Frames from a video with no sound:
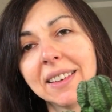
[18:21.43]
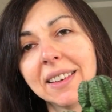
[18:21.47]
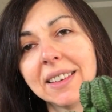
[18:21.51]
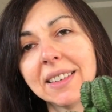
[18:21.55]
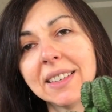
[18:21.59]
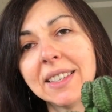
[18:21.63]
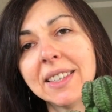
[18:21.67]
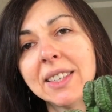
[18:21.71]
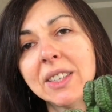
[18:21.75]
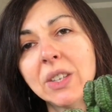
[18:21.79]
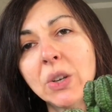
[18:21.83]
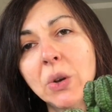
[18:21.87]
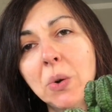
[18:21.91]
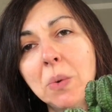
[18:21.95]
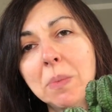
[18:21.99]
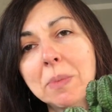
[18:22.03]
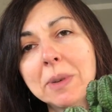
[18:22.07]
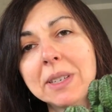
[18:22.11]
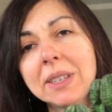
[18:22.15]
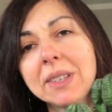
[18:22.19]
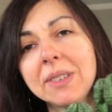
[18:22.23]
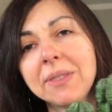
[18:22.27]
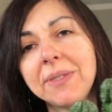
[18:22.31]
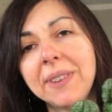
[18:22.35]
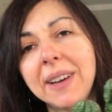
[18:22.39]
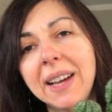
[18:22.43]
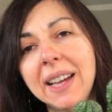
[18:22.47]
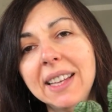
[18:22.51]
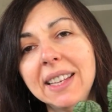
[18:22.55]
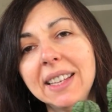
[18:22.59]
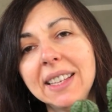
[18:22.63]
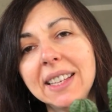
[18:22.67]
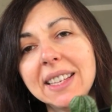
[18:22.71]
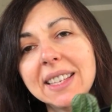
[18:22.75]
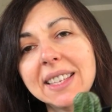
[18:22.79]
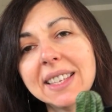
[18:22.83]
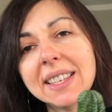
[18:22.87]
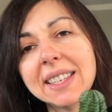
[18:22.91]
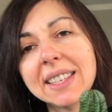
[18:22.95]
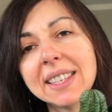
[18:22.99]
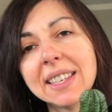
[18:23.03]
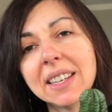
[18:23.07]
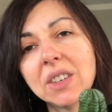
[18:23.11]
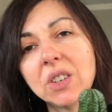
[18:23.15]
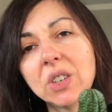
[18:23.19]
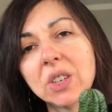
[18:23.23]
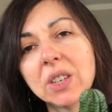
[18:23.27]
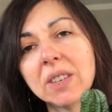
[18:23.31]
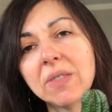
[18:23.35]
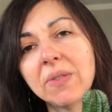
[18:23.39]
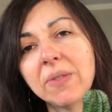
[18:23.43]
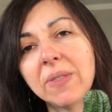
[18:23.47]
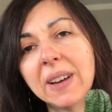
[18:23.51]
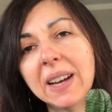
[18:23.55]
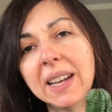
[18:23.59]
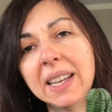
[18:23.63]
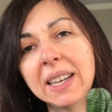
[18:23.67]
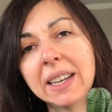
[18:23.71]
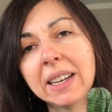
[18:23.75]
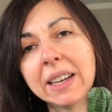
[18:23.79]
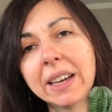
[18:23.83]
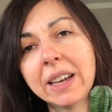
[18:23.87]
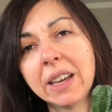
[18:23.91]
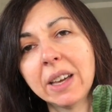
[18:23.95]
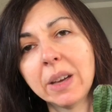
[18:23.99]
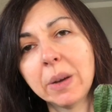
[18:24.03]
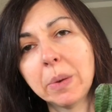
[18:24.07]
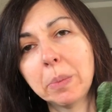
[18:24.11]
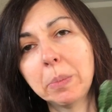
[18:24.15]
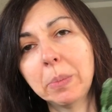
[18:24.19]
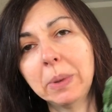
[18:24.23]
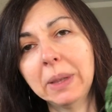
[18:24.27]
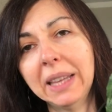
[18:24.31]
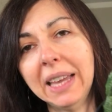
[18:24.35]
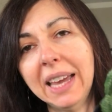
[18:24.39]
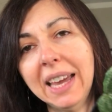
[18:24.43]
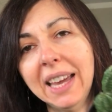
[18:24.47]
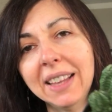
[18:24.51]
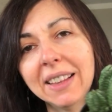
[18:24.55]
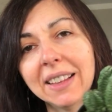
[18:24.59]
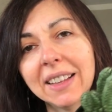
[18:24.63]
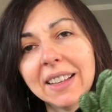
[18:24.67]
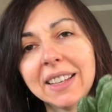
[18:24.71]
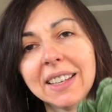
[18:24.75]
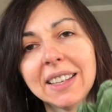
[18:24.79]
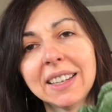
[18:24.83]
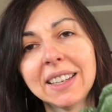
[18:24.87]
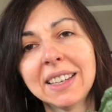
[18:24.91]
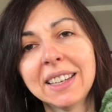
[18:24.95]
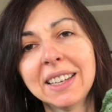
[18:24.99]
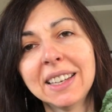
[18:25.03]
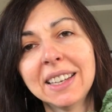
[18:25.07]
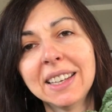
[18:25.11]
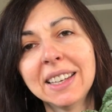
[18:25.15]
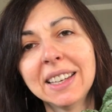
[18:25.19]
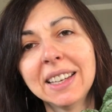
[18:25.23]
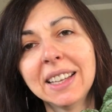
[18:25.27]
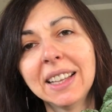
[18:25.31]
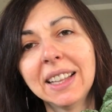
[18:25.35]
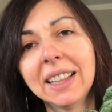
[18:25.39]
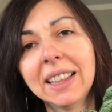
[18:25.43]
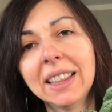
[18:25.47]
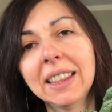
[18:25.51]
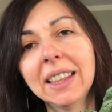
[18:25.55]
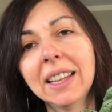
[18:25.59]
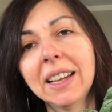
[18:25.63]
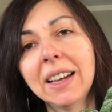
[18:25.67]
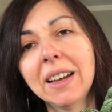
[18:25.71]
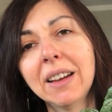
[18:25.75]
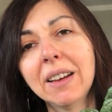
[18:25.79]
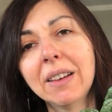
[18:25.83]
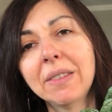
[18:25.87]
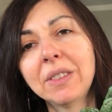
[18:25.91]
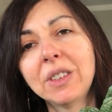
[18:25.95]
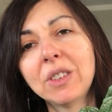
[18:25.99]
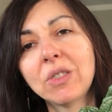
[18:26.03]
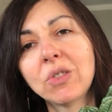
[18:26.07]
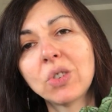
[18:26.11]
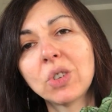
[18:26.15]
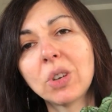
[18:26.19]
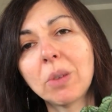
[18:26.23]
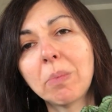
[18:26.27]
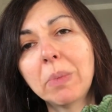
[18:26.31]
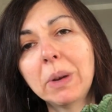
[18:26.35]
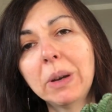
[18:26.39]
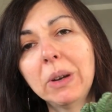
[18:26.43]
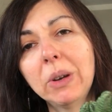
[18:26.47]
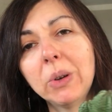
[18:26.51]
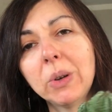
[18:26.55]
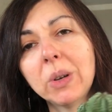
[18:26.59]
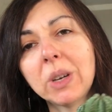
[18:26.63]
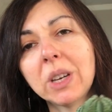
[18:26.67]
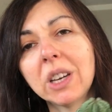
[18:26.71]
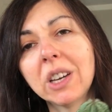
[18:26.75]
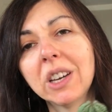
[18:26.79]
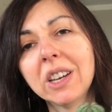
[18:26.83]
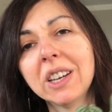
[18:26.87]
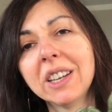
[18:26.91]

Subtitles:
So much fun. This is such a fun plant. Love the chubby look.